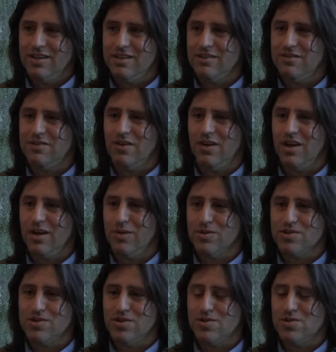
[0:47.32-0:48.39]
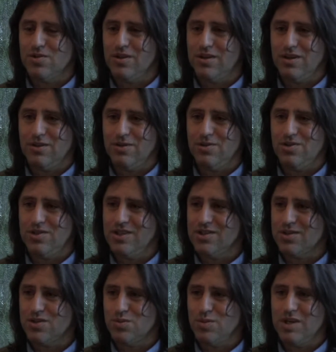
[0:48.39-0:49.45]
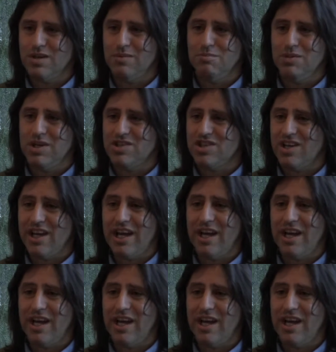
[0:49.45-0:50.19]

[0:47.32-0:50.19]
defining what social inclusion is because we can measure